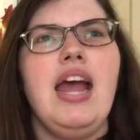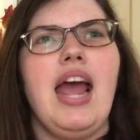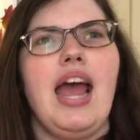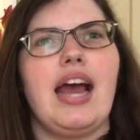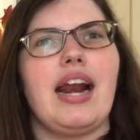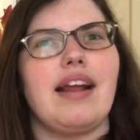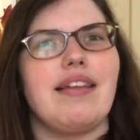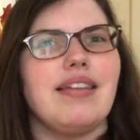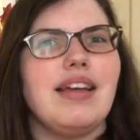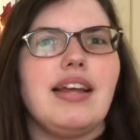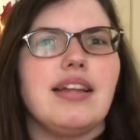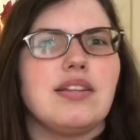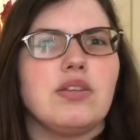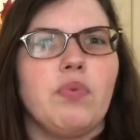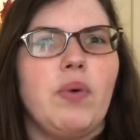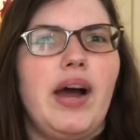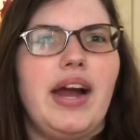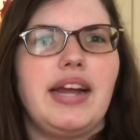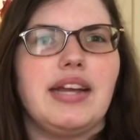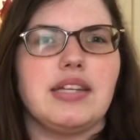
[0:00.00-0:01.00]
And I think it's
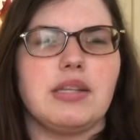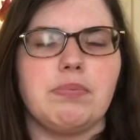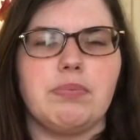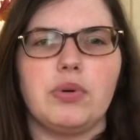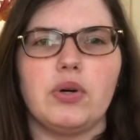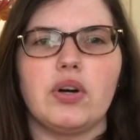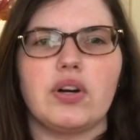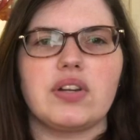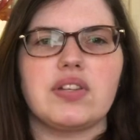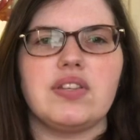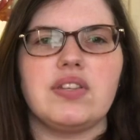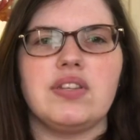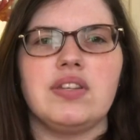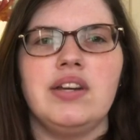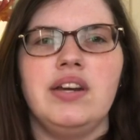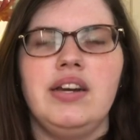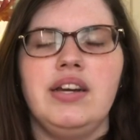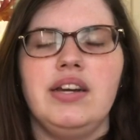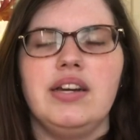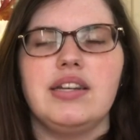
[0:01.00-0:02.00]
why his books
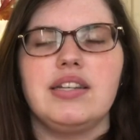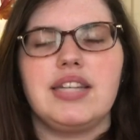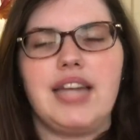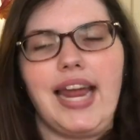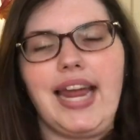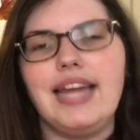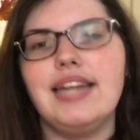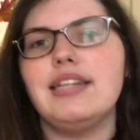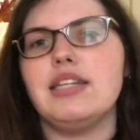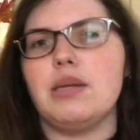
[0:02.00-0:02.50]
tend